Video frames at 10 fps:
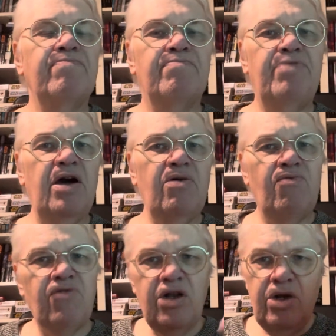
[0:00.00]
by
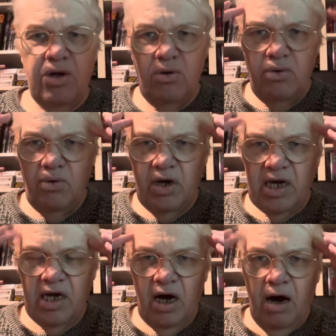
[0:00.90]

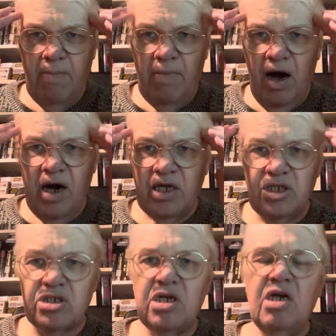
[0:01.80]
renewing our
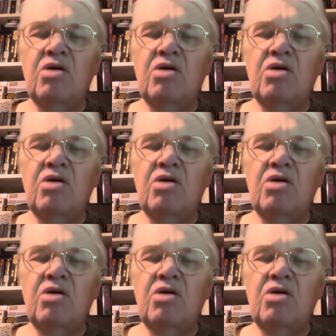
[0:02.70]
minds.